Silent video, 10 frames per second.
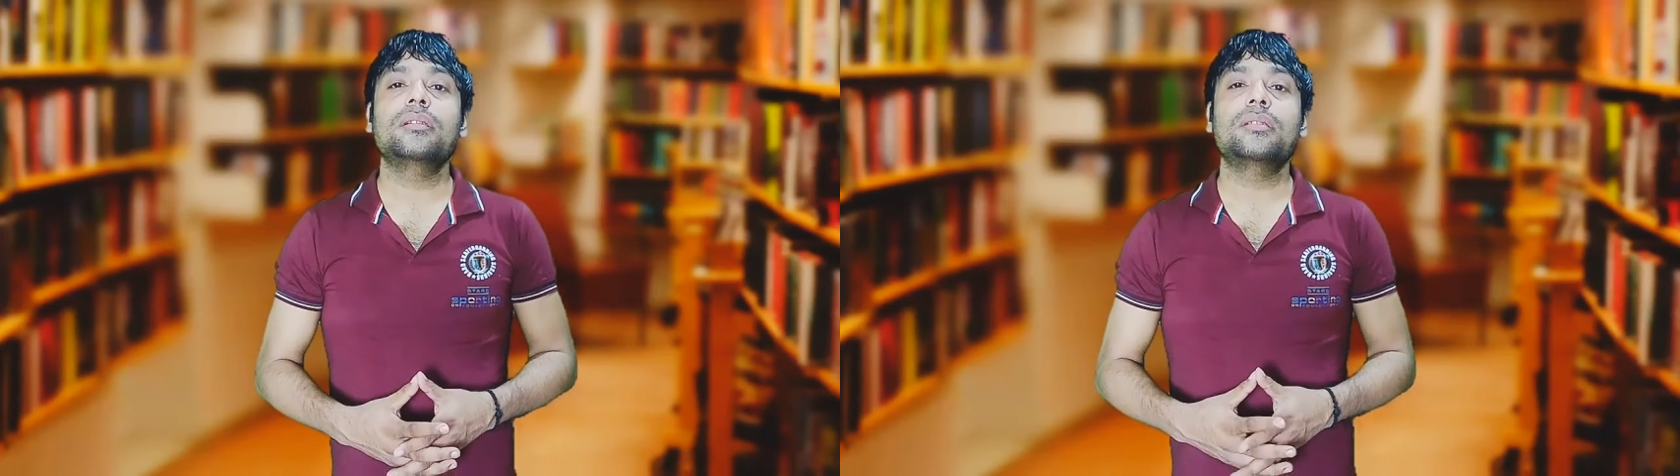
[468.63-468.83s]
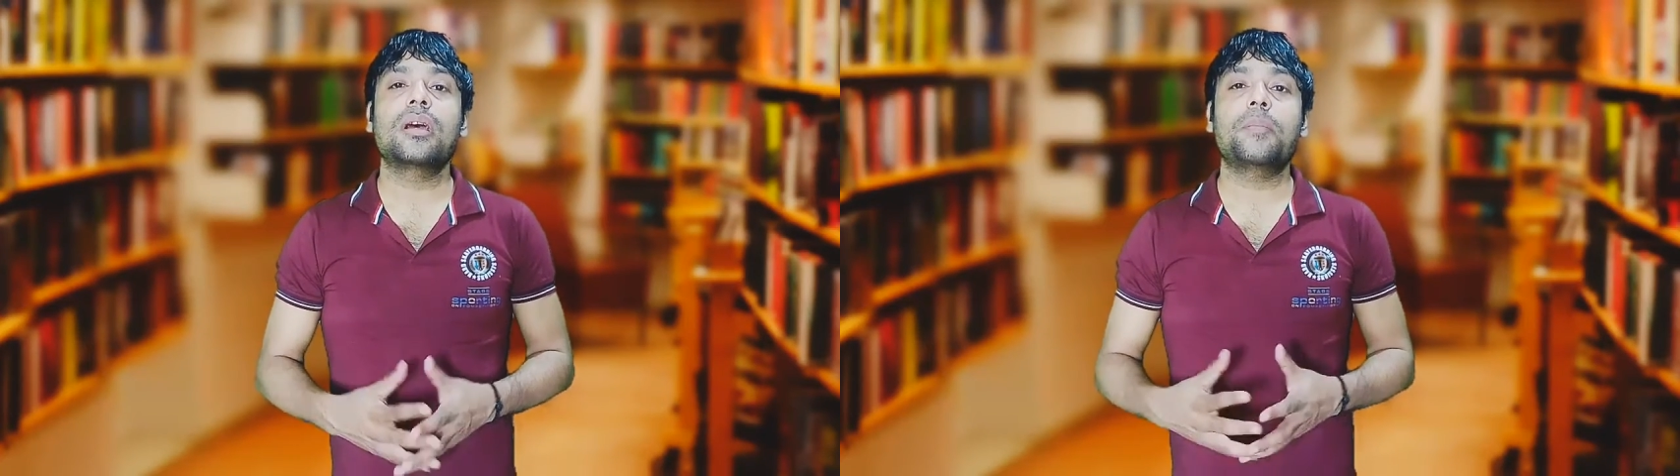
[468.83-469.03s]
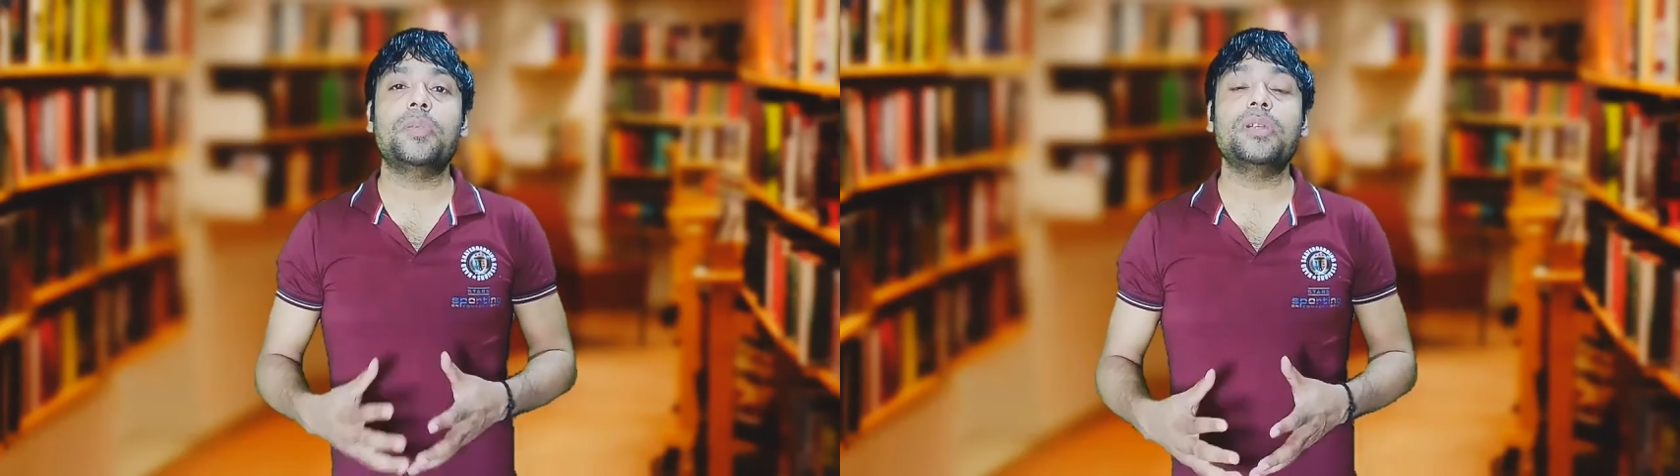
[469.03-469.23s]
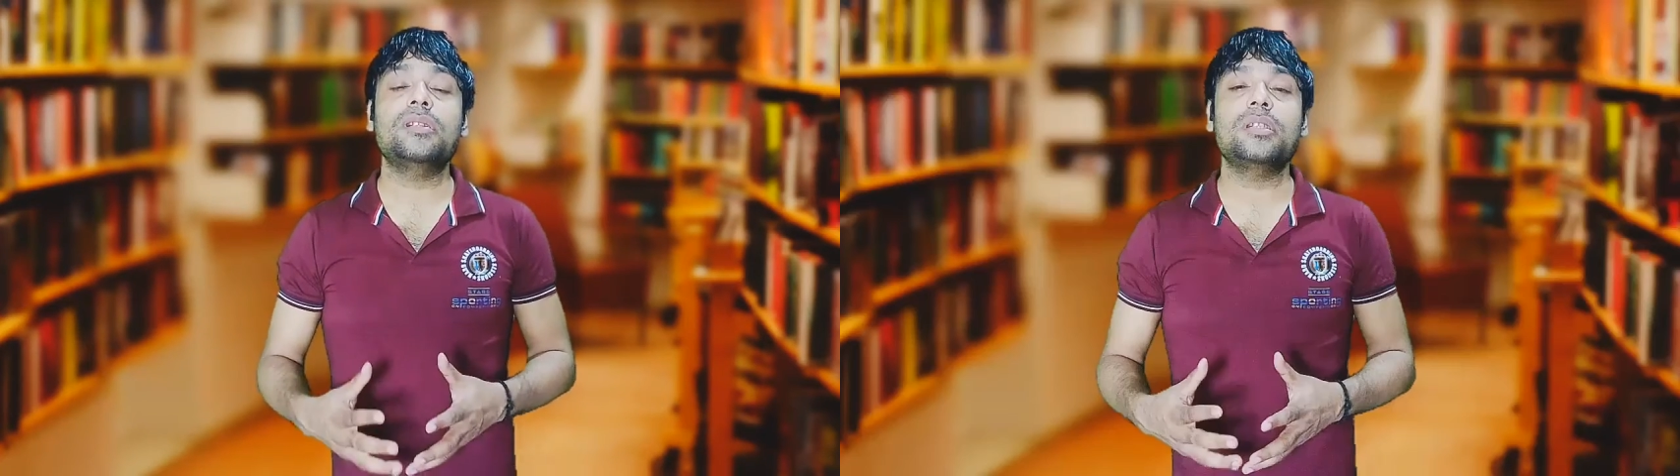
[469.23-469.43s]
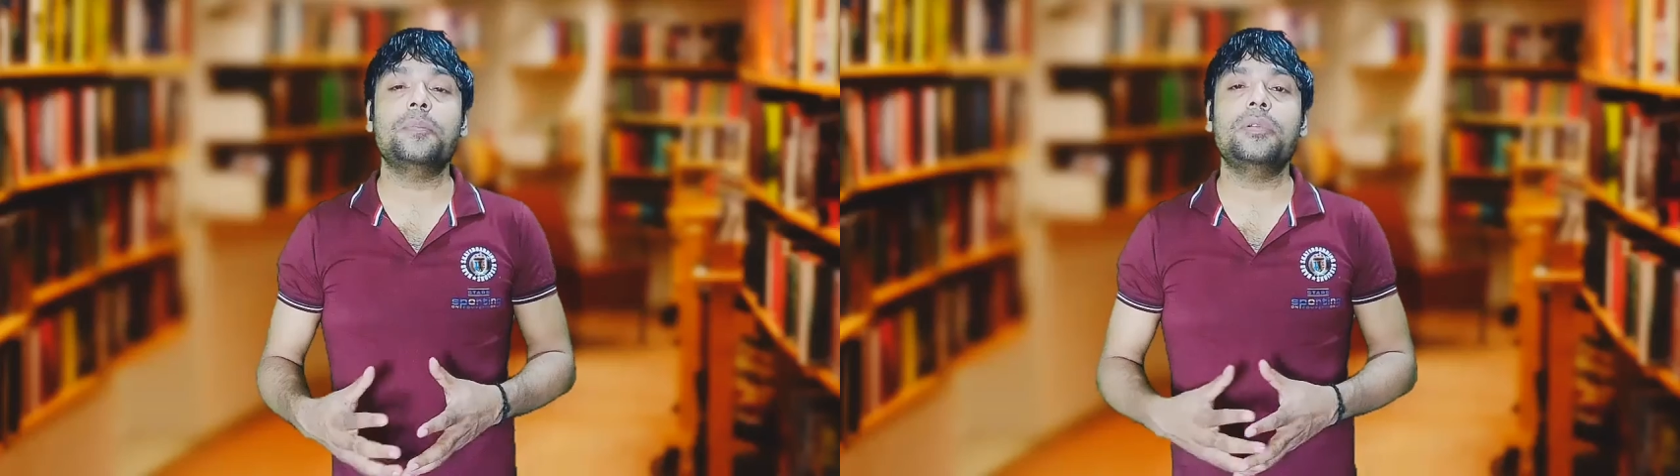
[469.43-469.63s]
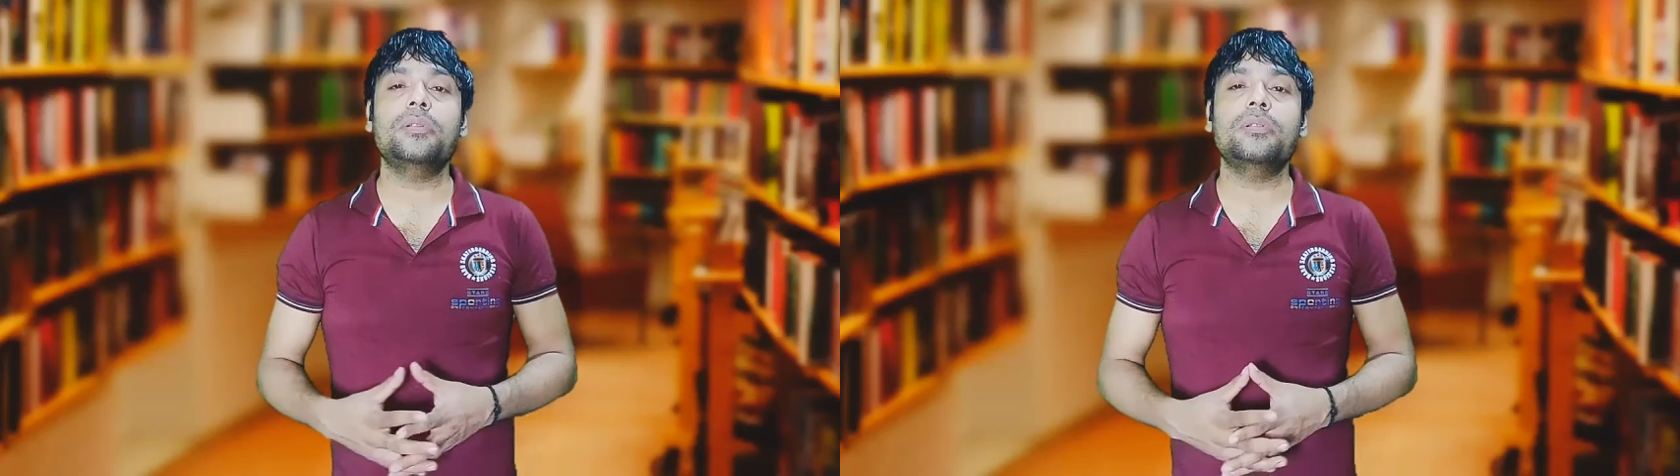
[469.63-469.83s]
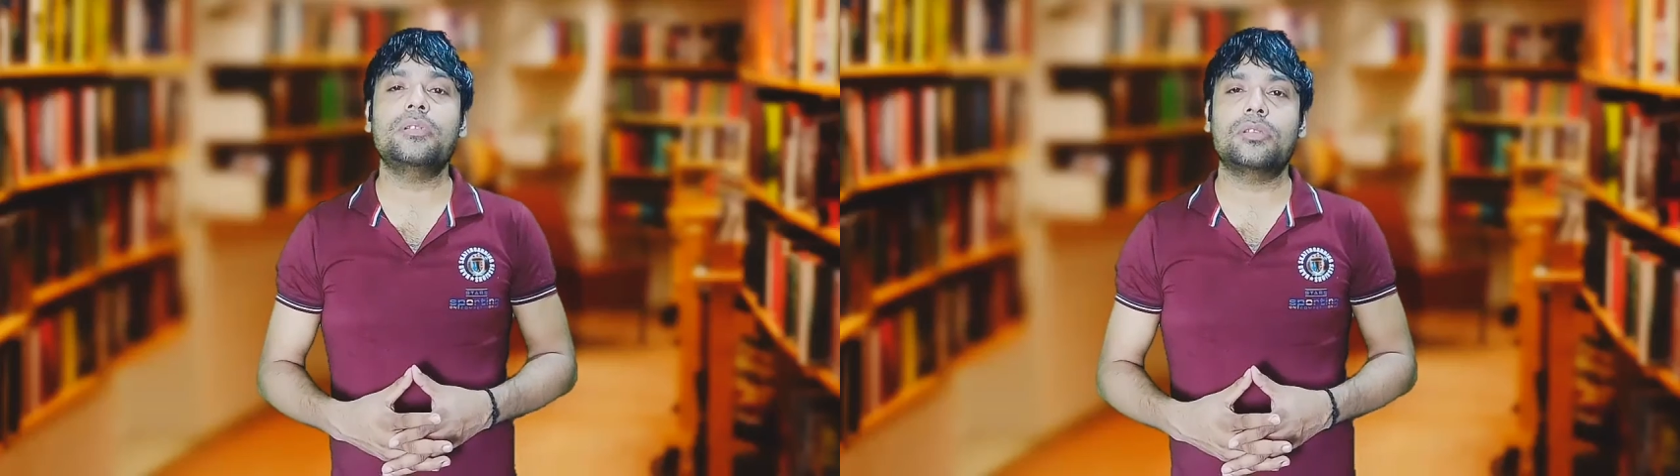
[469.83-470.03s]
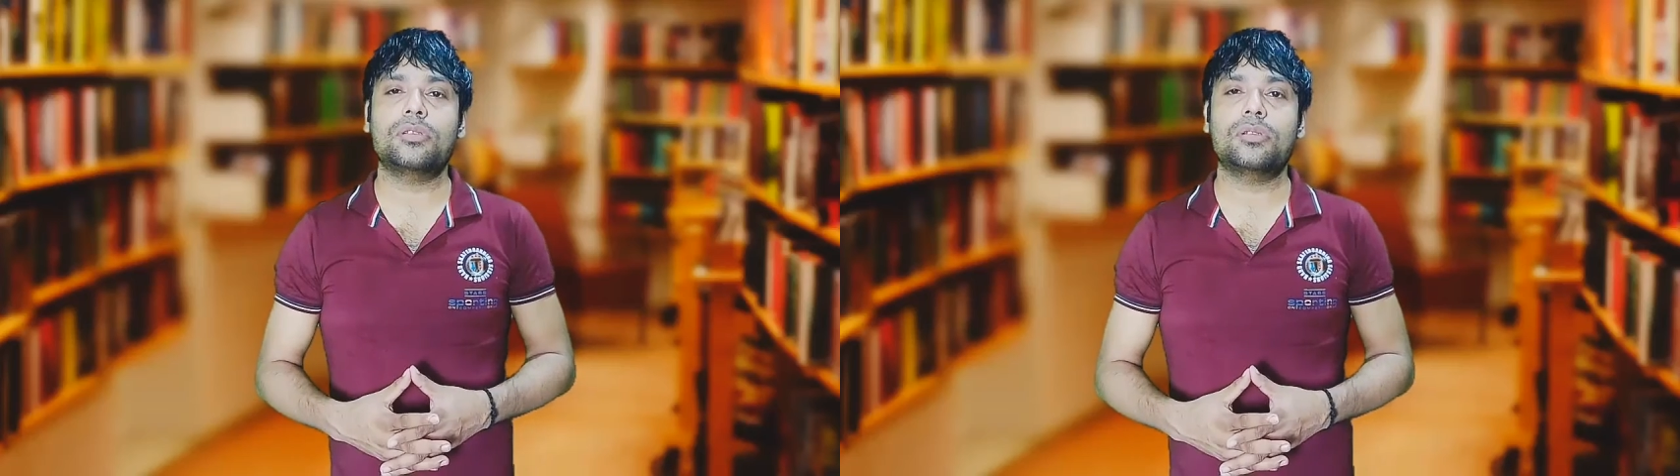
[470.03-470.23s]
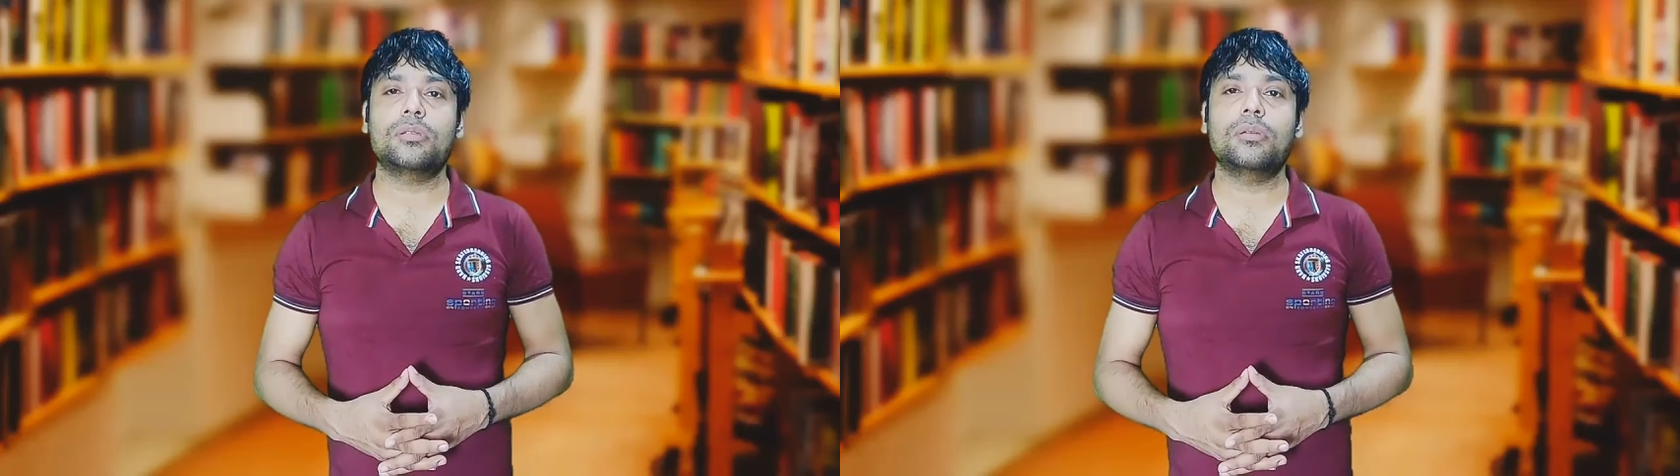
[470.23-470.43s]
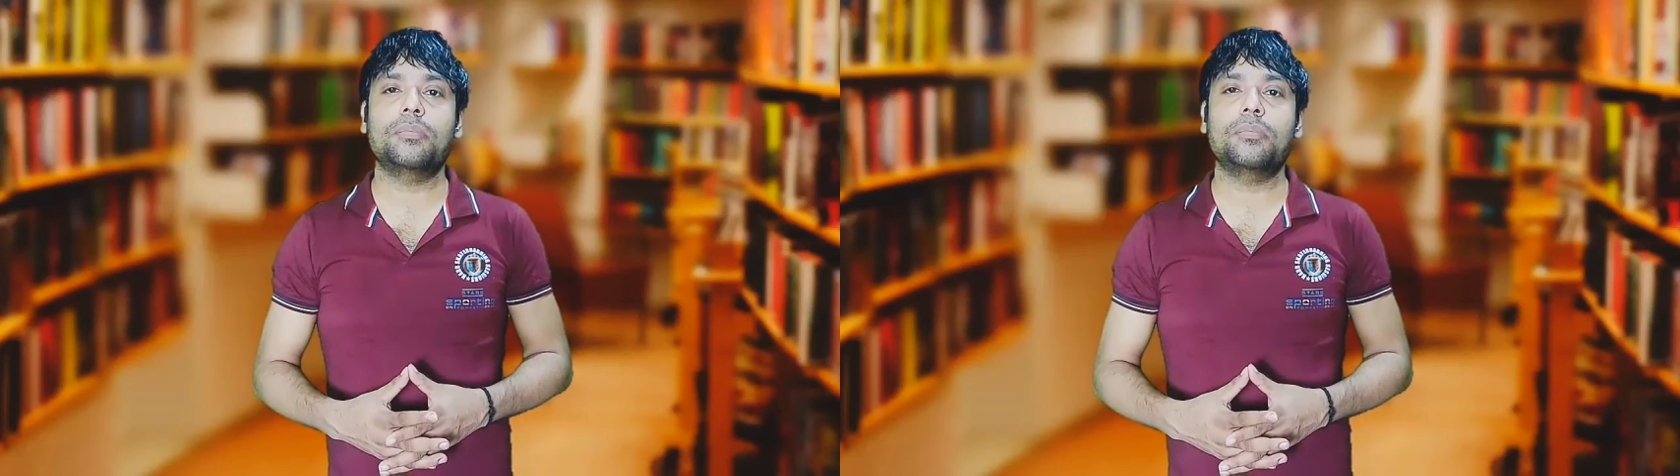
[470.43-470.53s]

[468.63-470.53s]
the principles